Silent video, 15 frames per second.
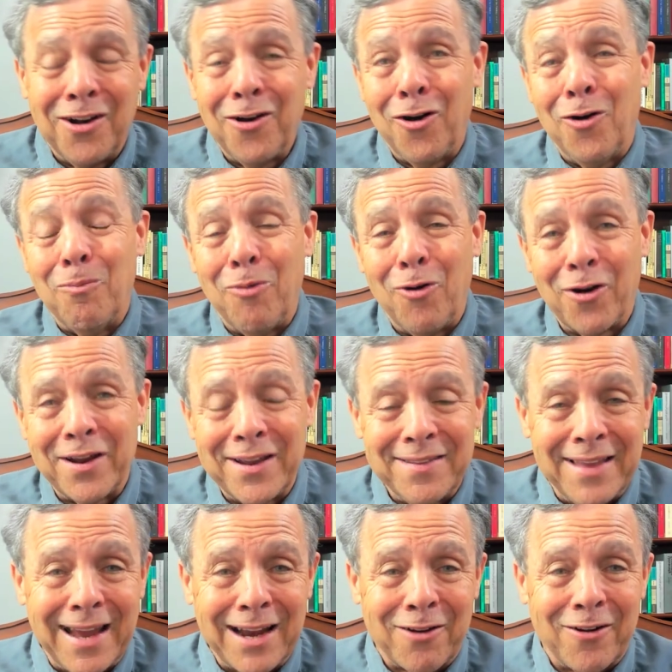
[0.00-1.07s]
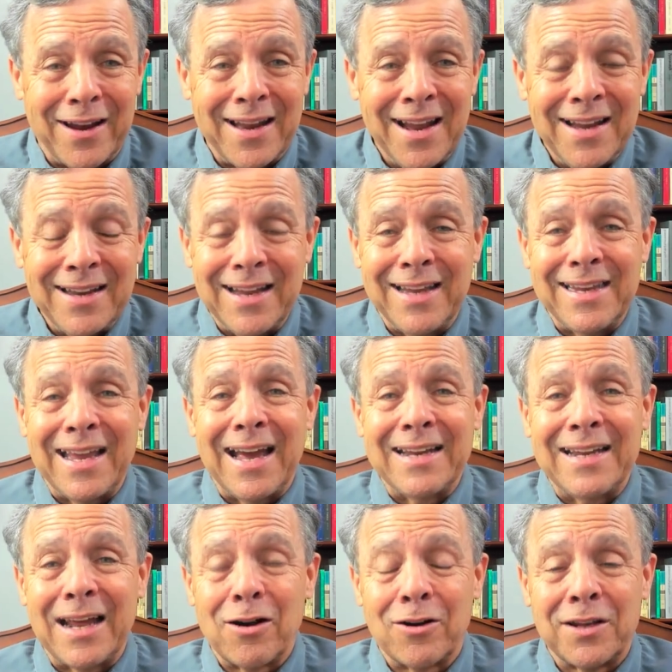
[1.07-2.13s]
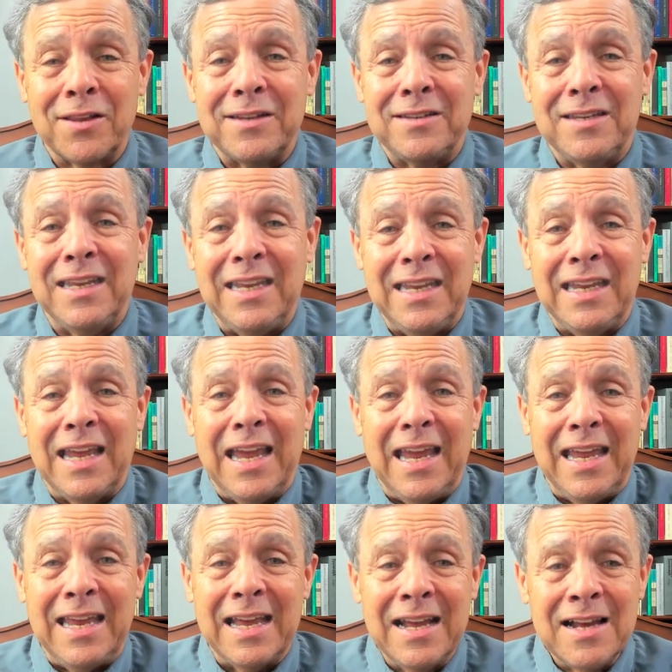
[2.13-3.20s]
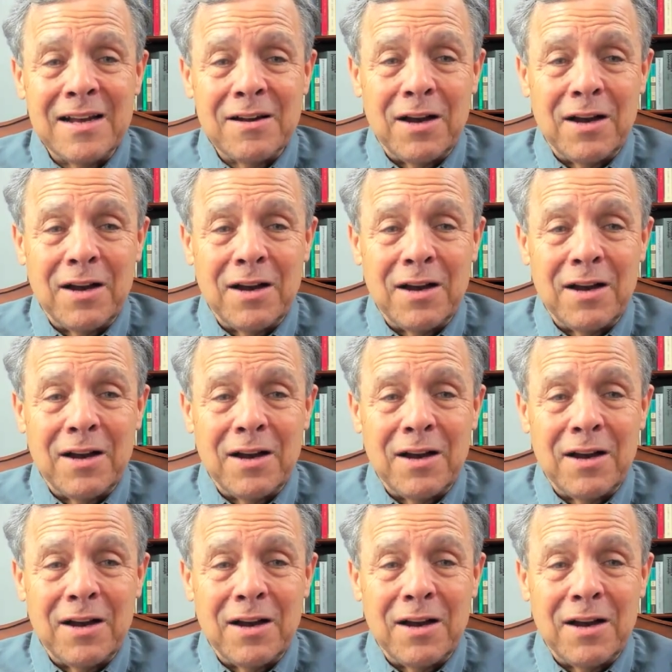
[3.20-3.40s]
Oh boy, isn't that great? Now you got not only the DEA